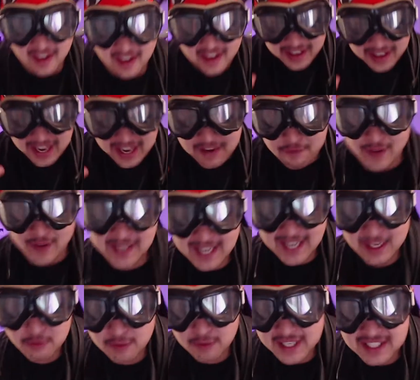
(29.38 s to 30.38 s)
if we
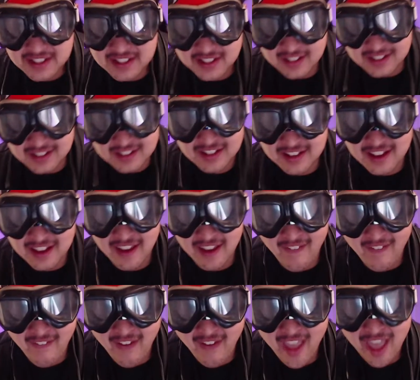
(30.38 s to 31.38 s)
can reach it,
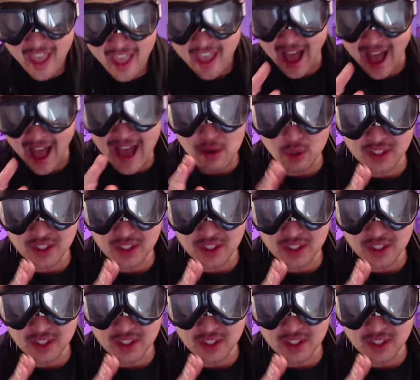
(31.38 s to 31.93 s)
I will